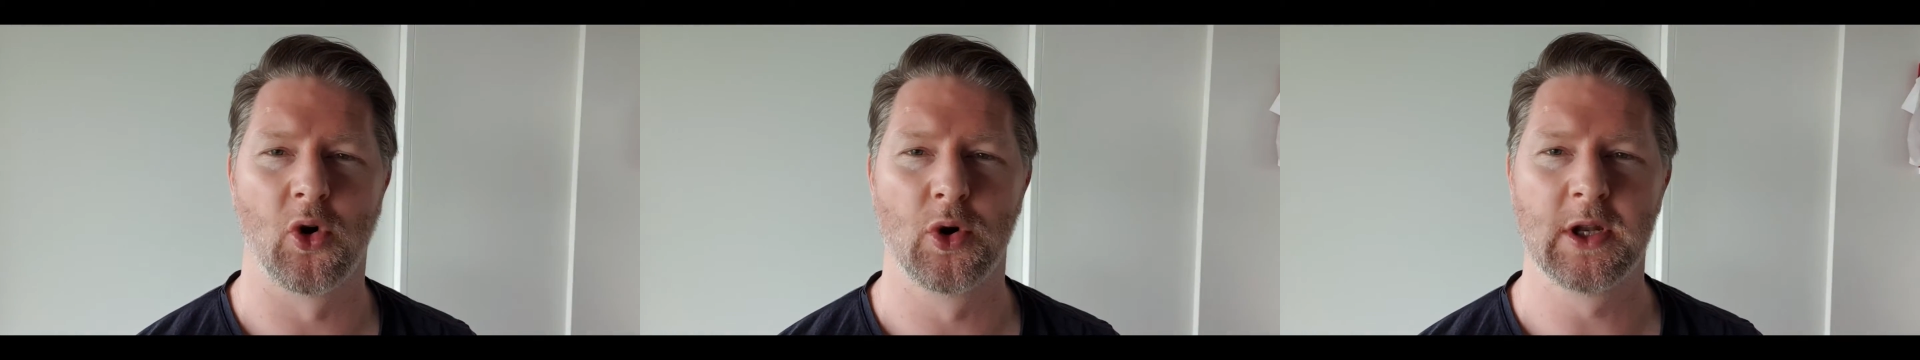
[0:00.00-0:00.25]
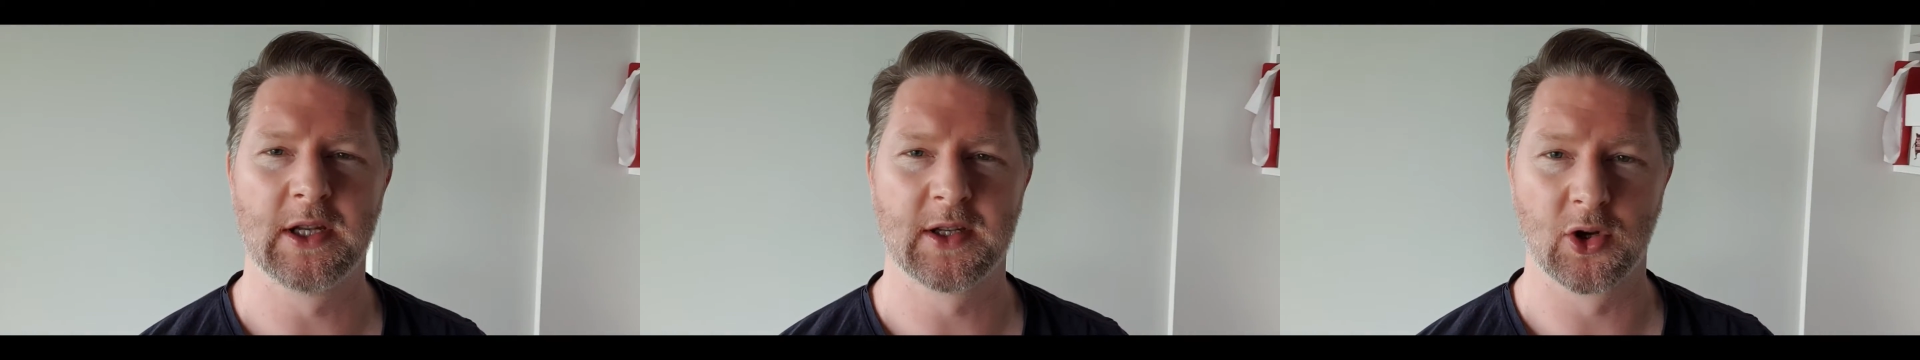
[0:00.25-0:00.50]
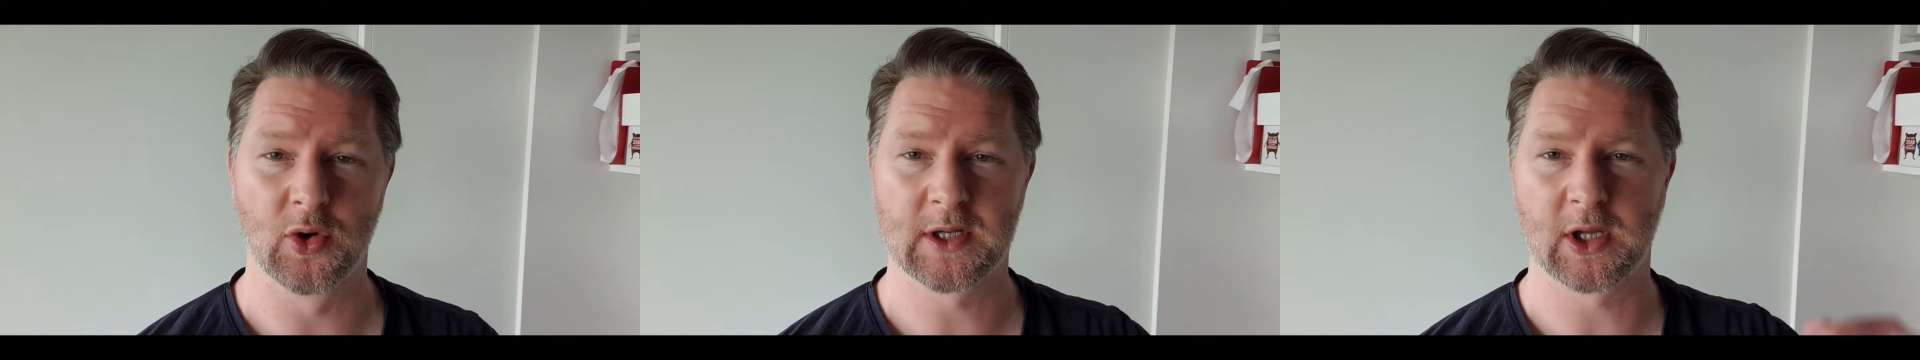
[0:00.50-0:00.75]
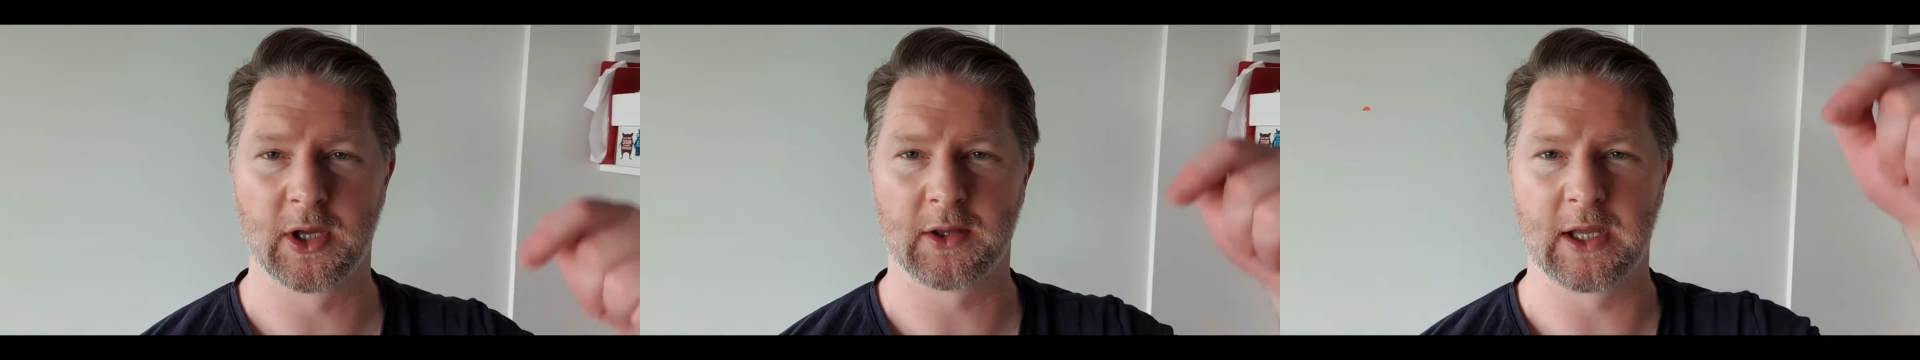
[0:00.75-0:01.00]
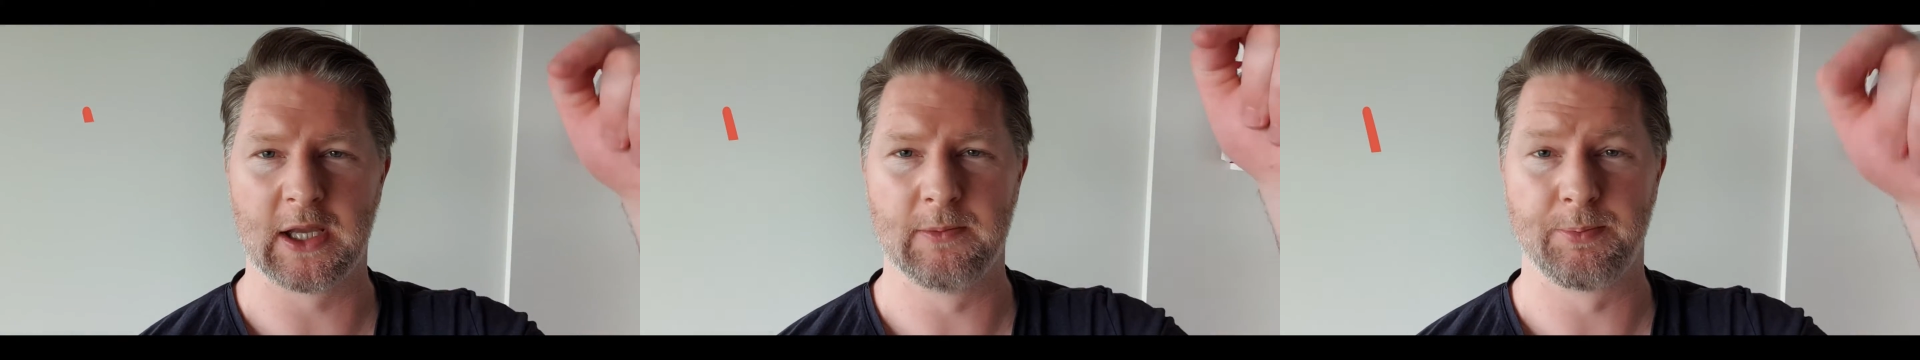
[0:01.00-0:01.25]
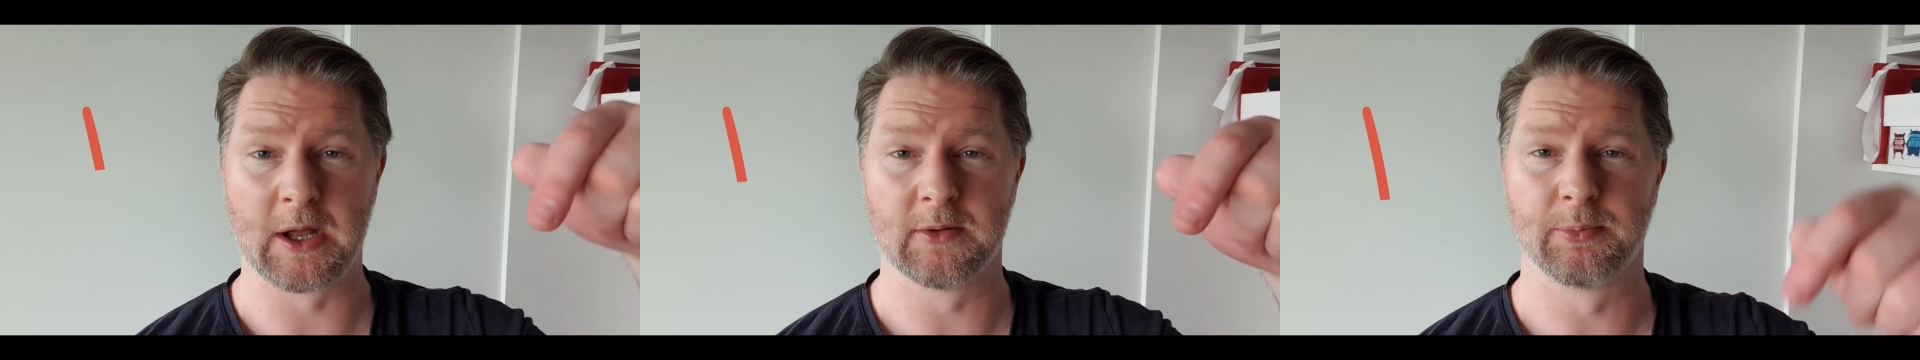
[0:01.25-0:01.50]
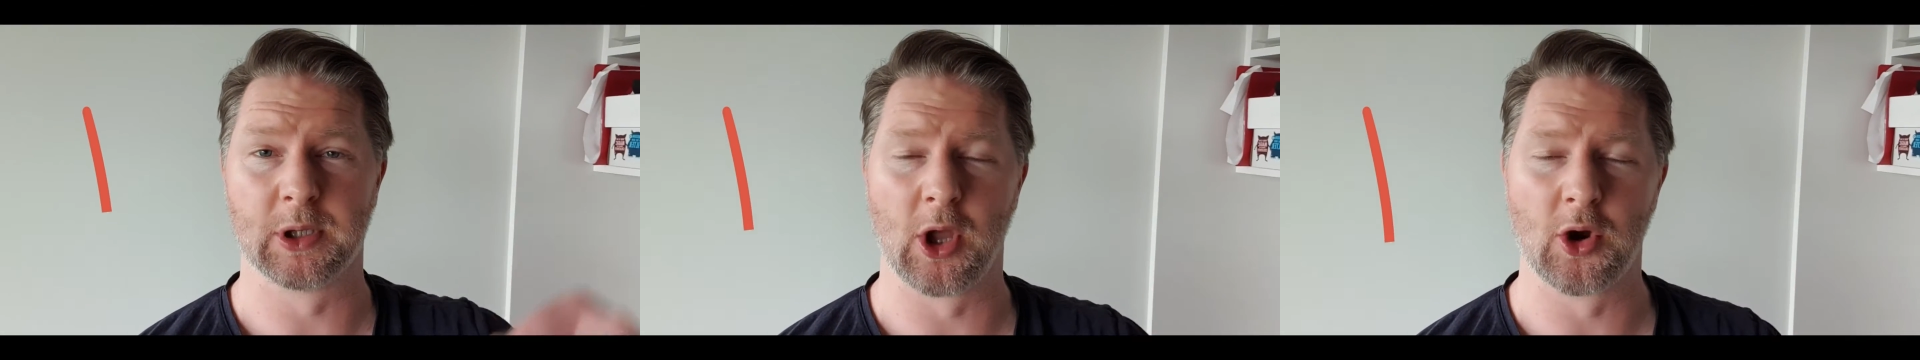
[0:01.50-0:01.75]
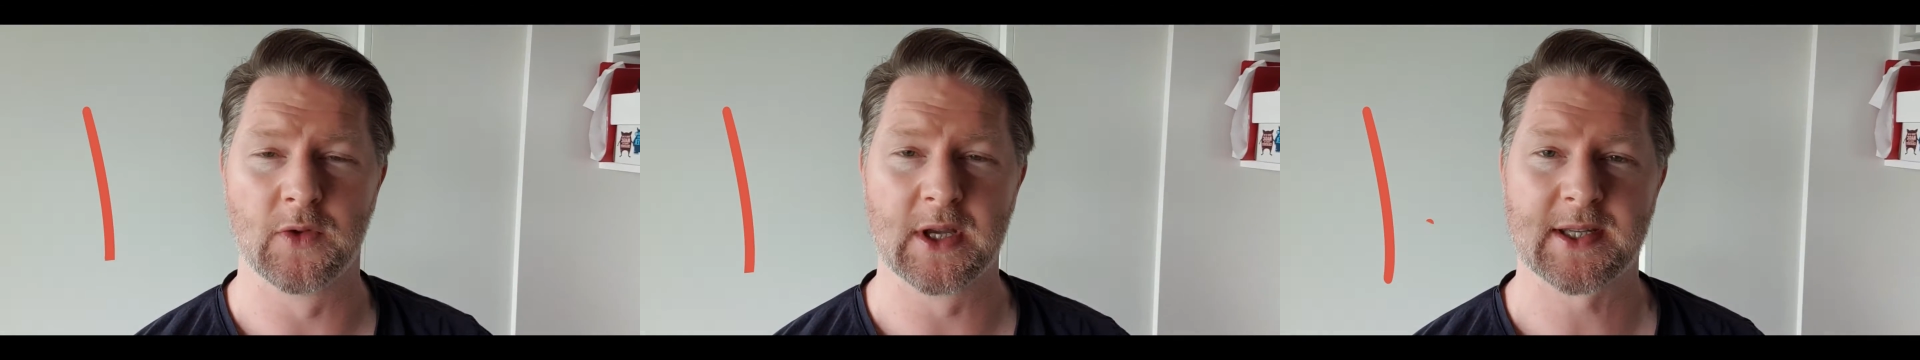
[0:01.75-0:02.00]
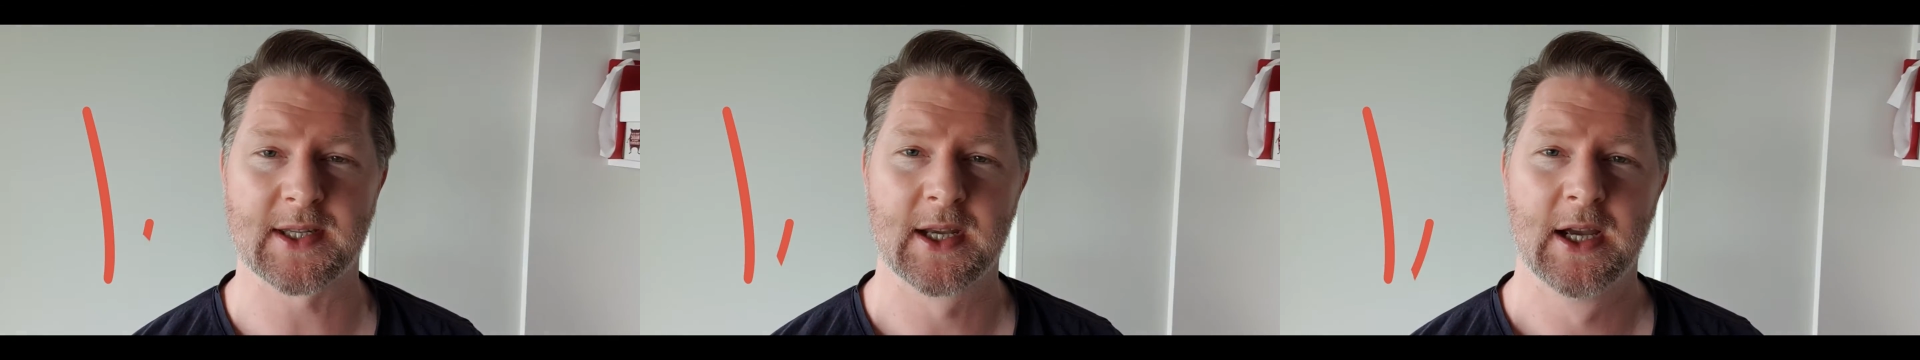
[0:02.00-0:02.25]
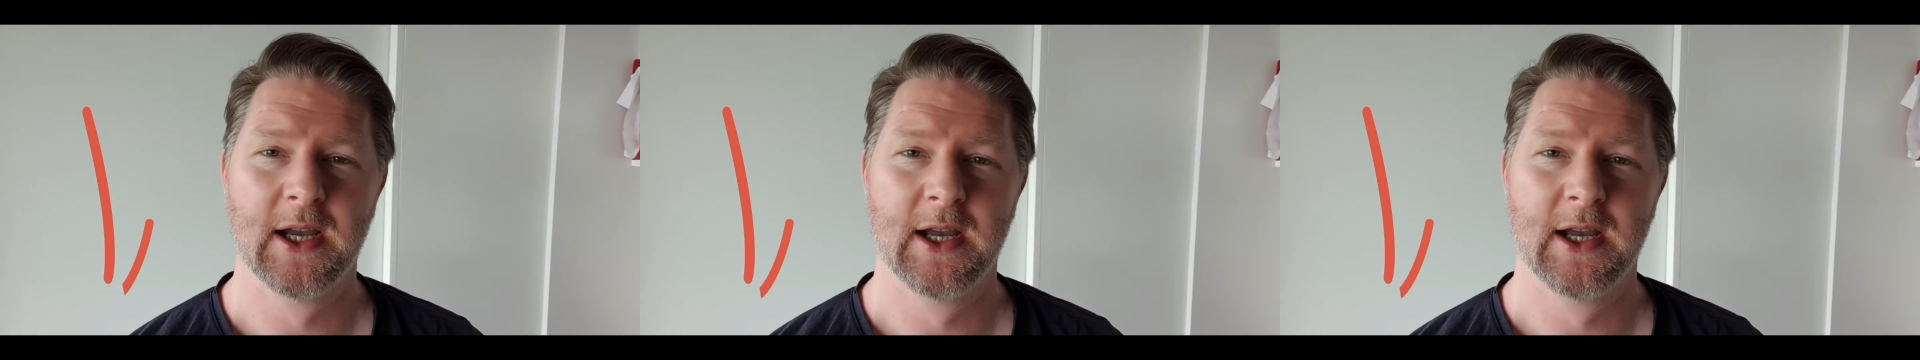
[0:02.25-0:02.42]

All you need to do is click the button below this